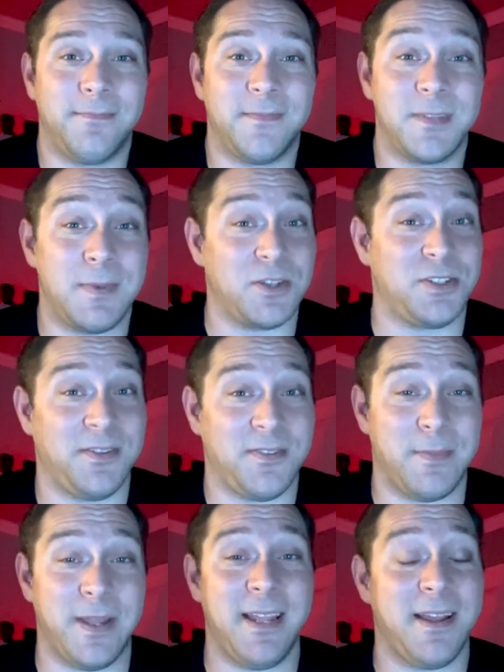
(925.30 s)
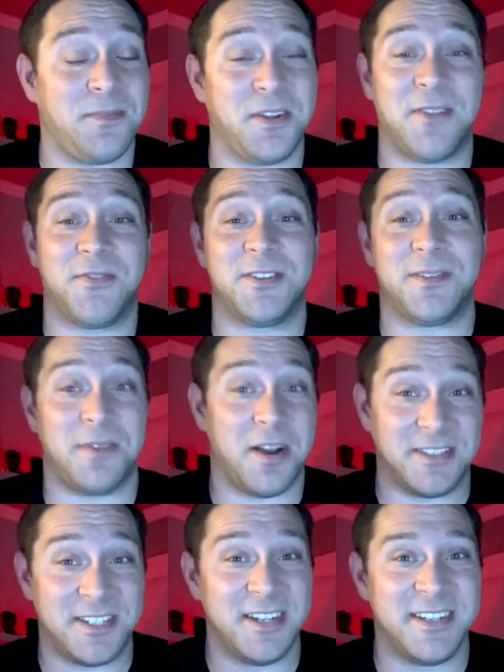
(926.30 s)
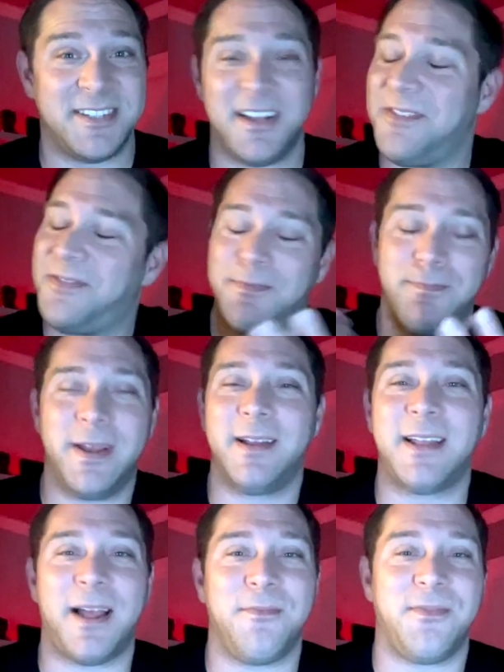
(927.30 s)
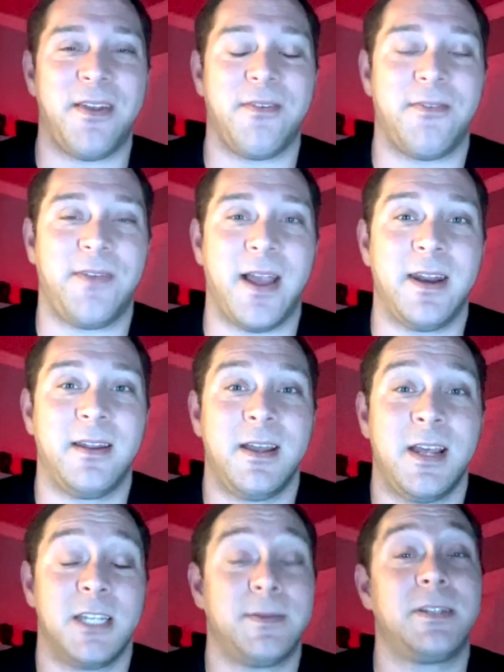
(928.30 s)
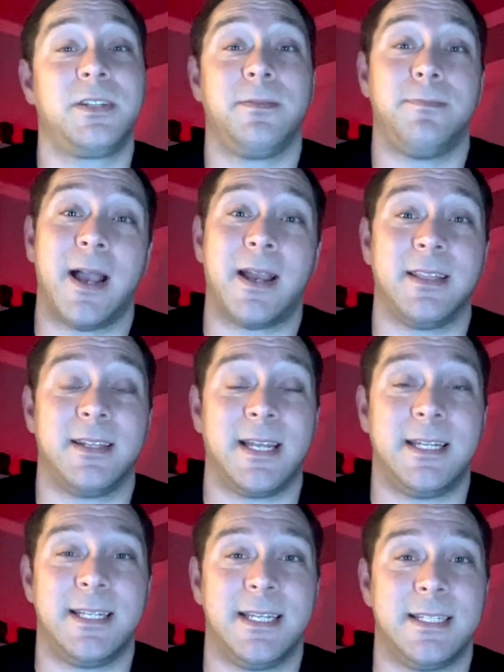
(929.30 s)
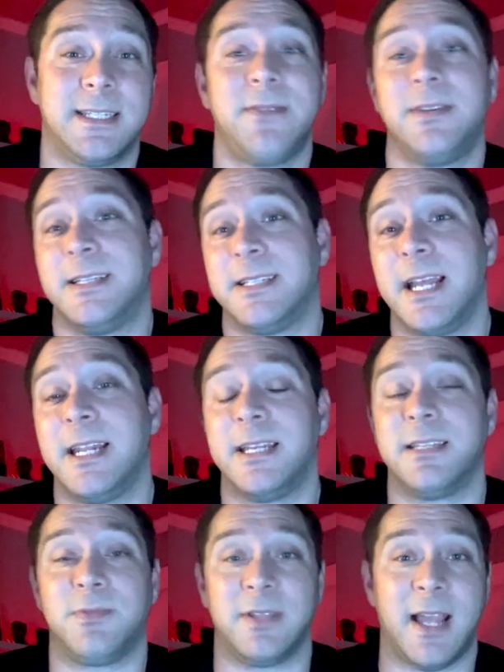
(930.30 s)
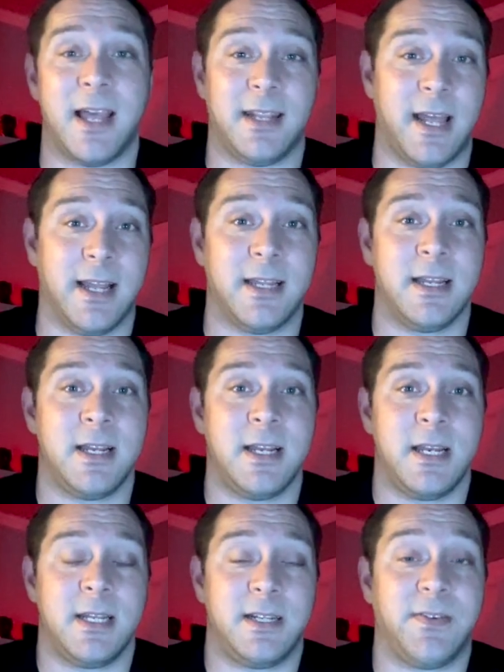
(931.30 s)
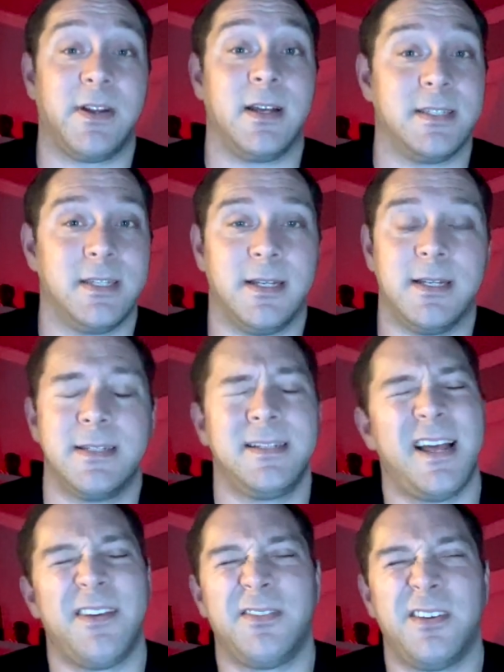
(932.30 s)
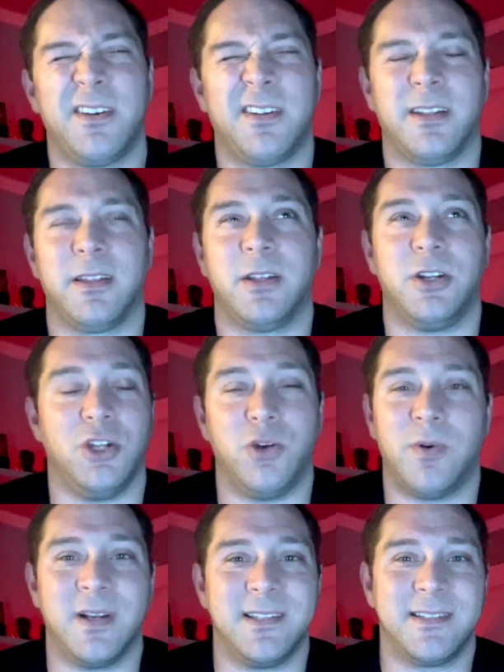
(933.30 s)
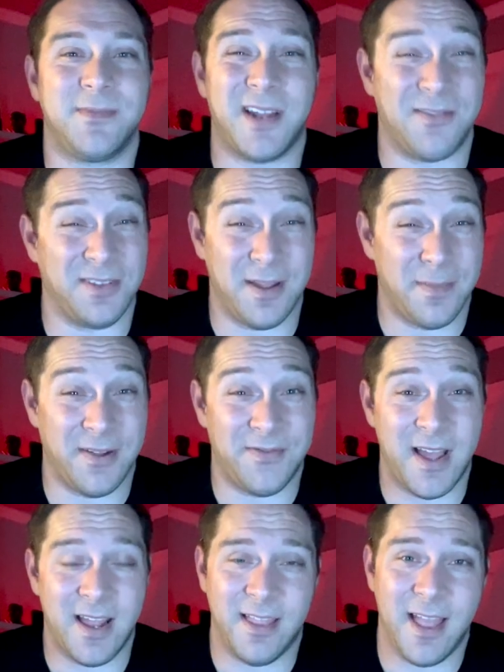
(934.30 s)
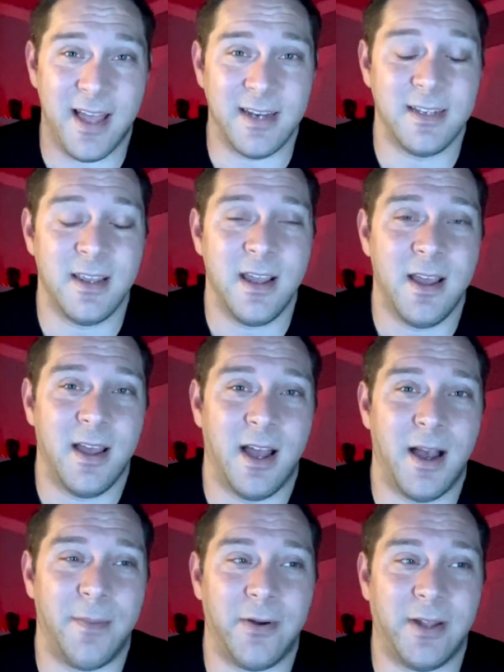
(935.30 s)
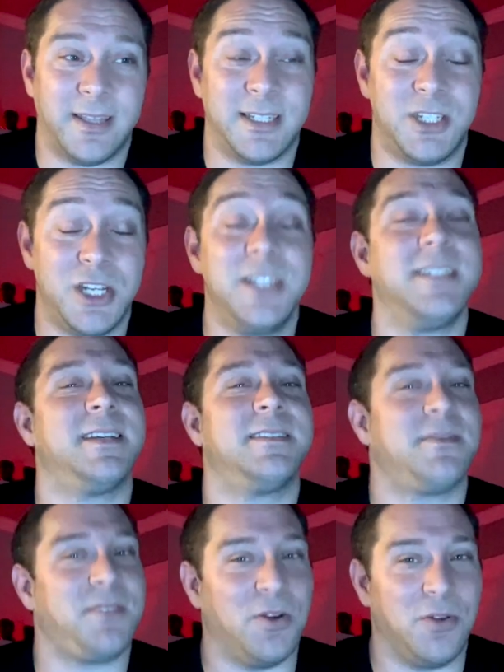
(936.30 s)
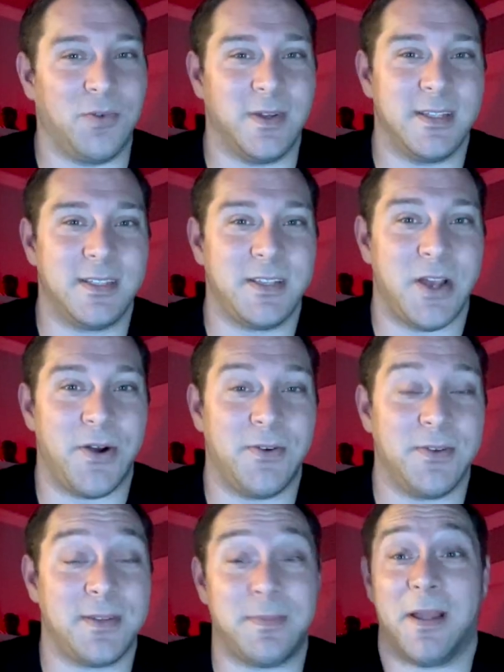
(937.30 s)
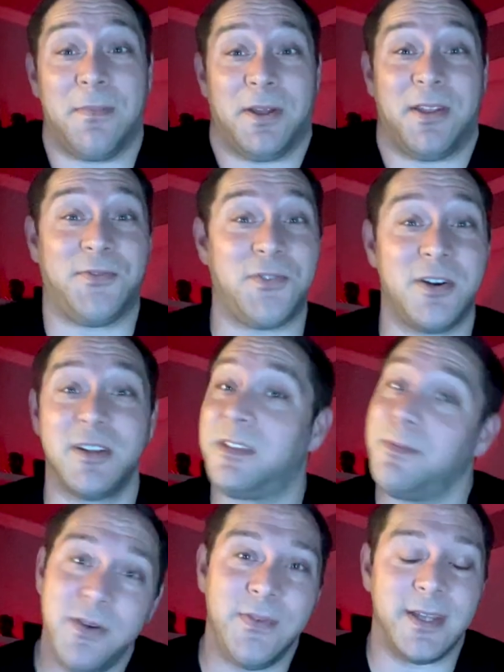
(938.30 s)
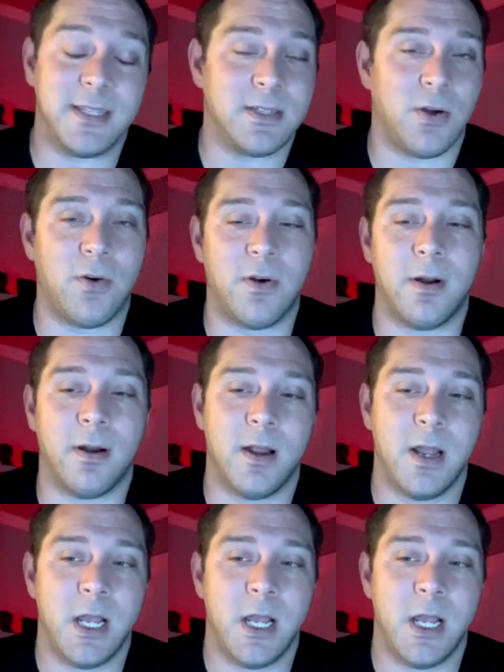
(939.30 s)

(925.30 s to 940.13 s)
especially for me, I'm looking for some Godzilla stuff, big time favorite fan, especially back in the 1970s and 80s when they had like different Godzillas, not nearly the new ones. I'm not really a big fan of that. I like the cheesiness of the old ones. So something I'm looking for is the movies or,